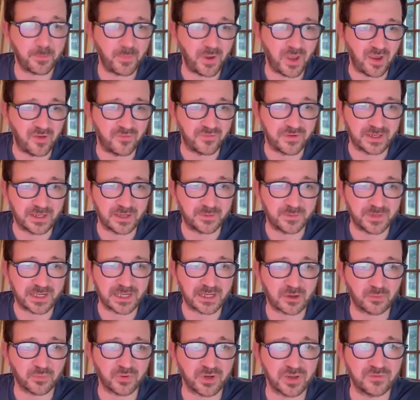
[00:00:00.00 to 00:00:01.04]
Perfect. Let me
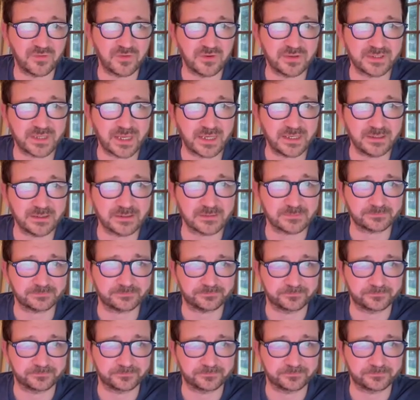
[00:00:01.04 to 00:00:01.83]
click on preview send.